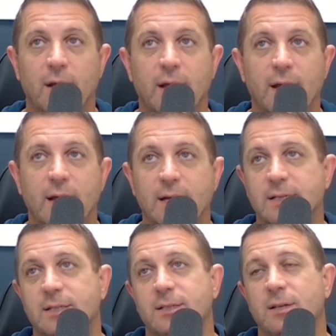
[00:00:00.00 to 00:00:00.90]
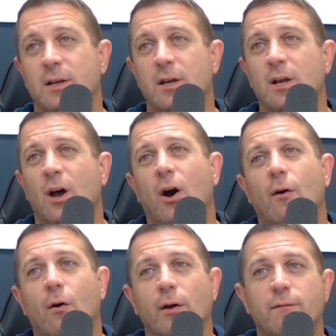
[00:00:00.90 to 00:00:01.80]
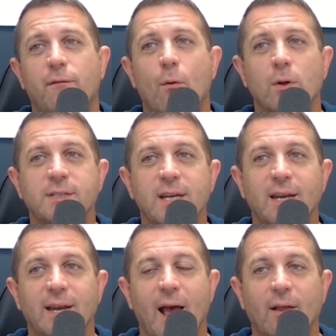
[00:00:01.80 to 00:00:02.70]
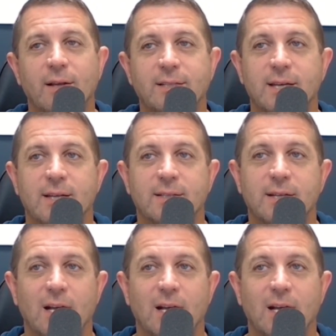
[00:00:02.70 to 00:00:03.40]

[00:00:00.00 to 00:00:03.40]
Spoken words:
is on 14 in Ellingtons.